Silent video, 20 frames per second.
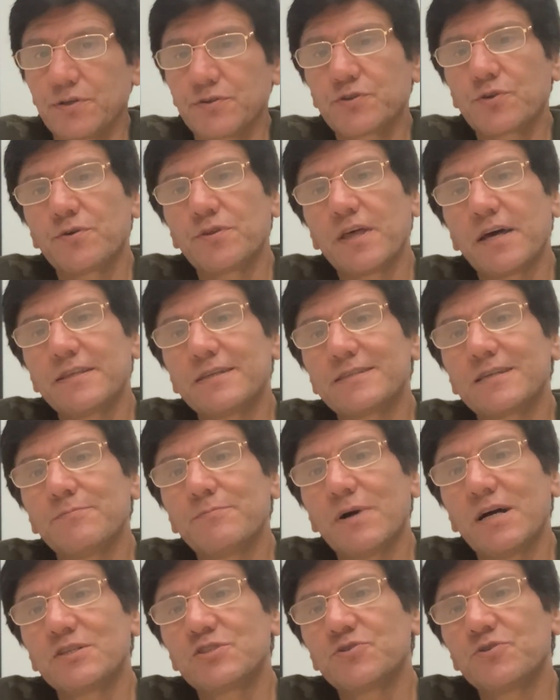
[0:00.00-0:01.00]
So that is a
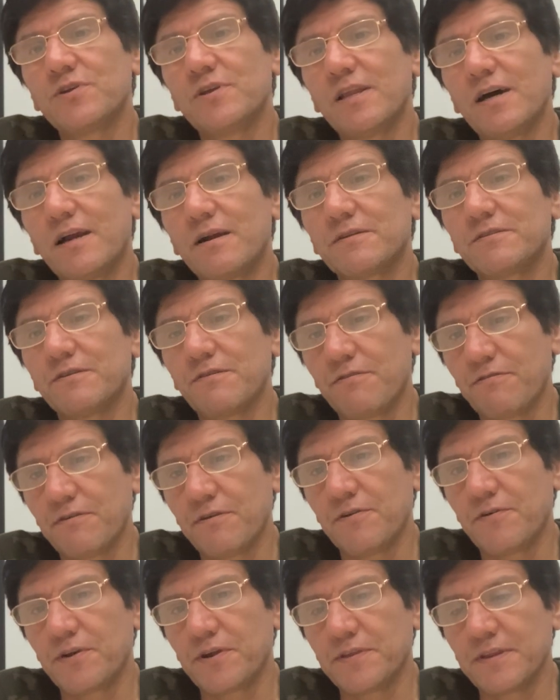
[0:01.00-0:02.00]
modularity
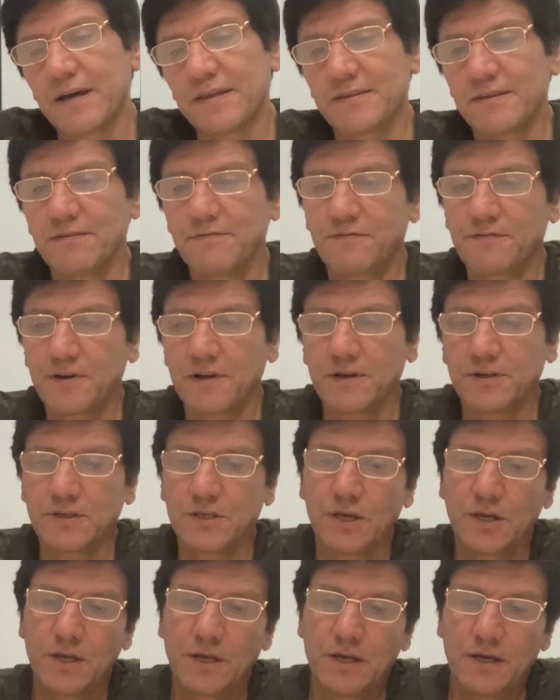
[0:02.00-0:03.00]
theory, that
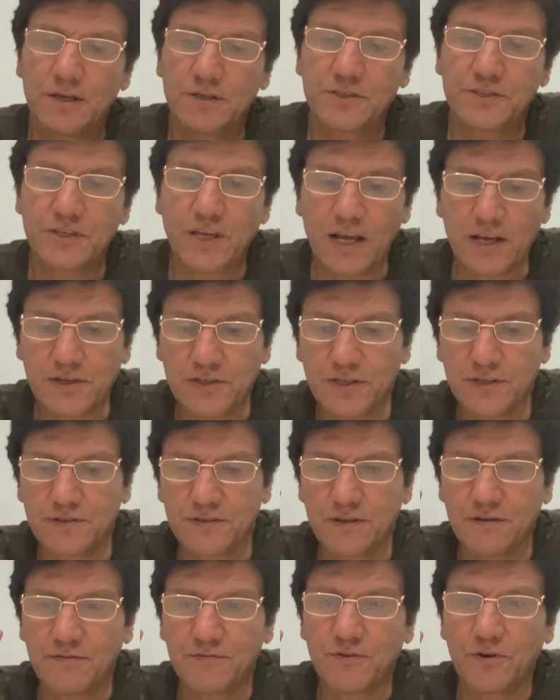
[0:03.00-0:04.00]
different sections
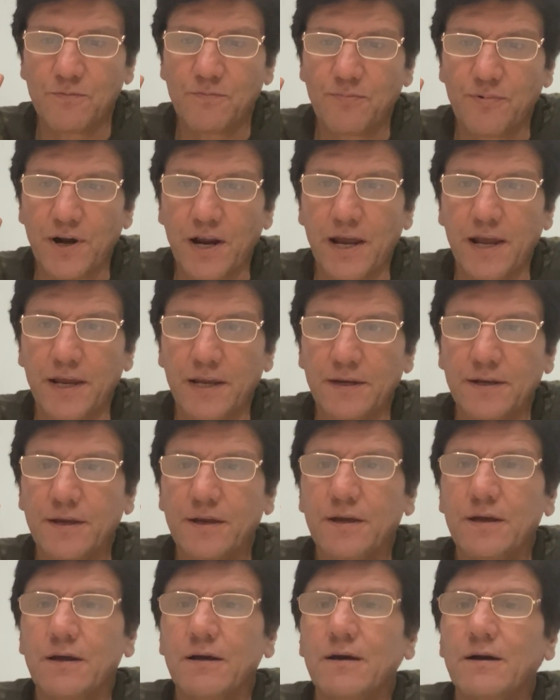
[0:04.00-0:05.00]
of your brain
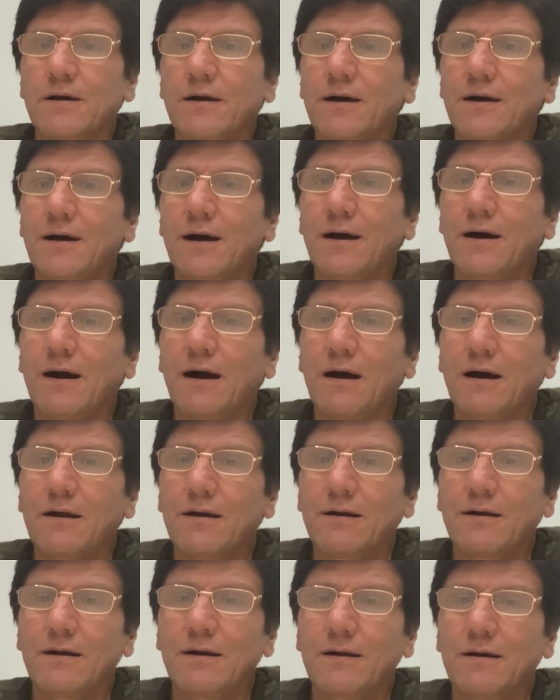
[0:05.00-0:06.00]

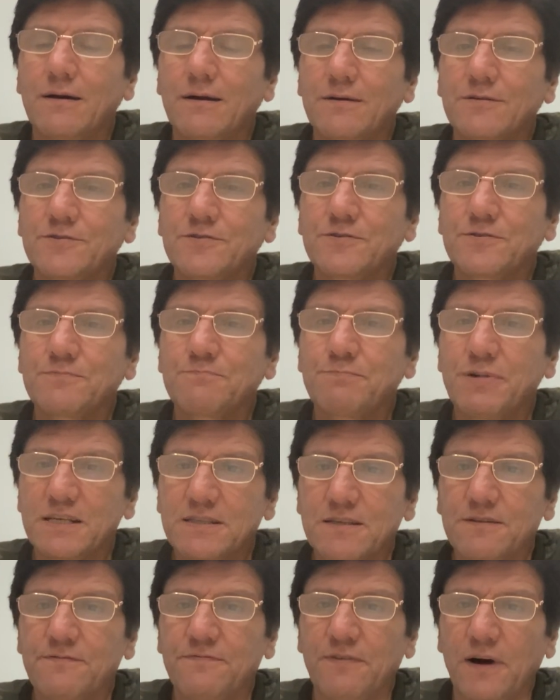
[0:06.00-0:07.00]
are
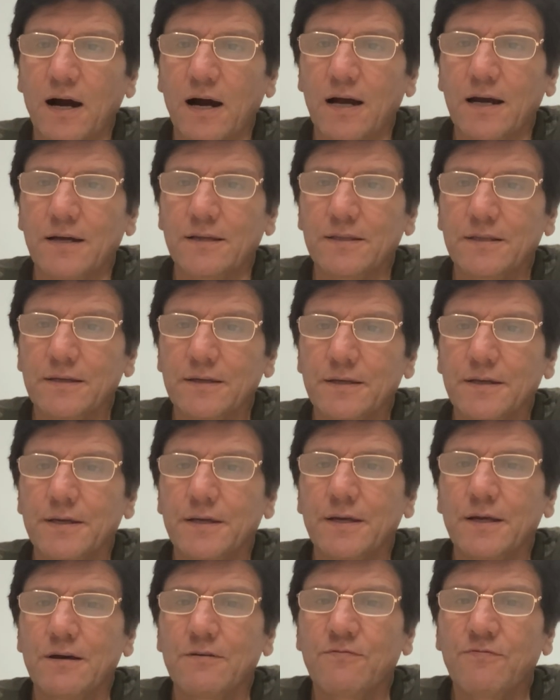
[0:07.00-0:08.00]
specified
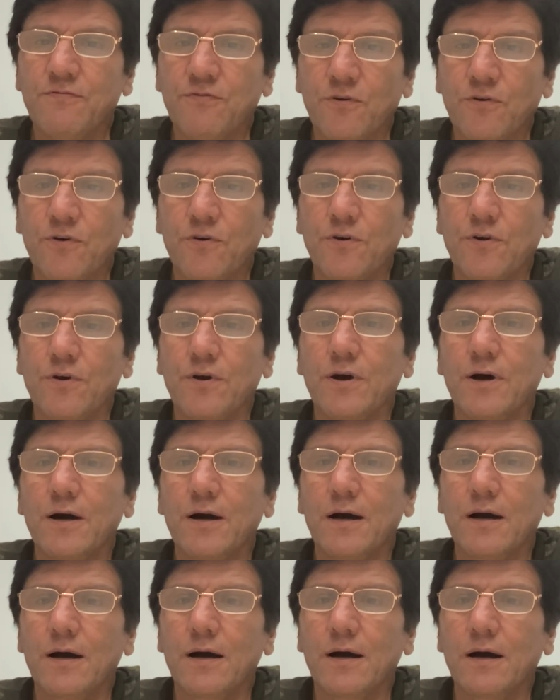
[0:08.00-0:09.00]
for
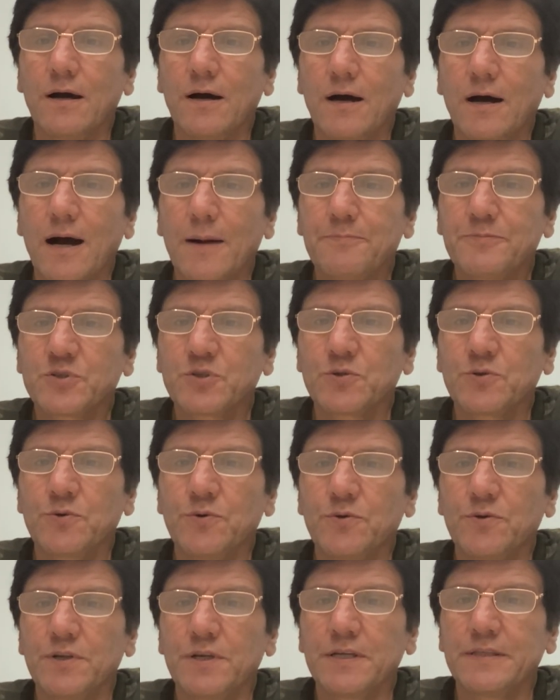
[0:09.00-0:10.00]

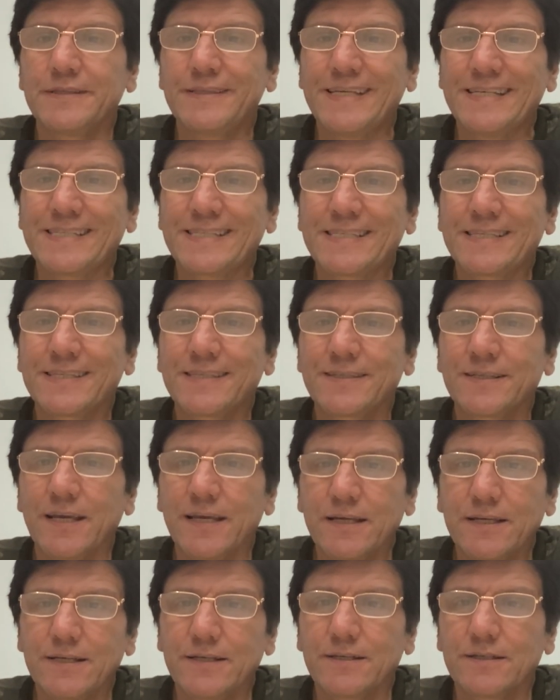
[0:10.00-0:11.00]
absolutely
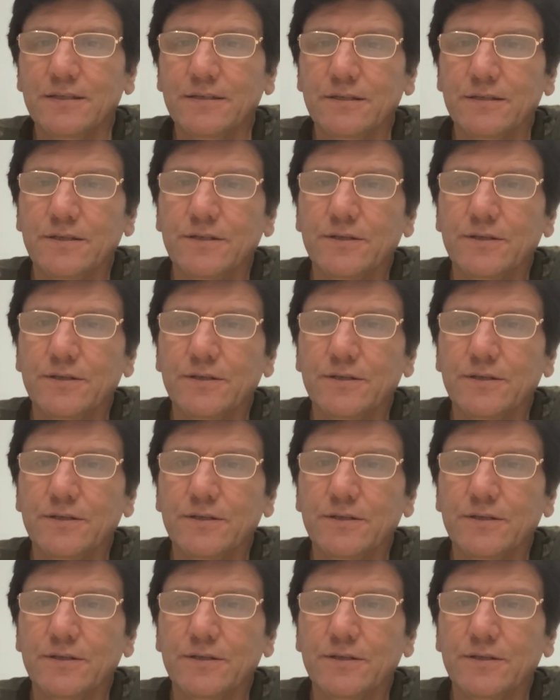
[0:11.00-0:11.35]
distinct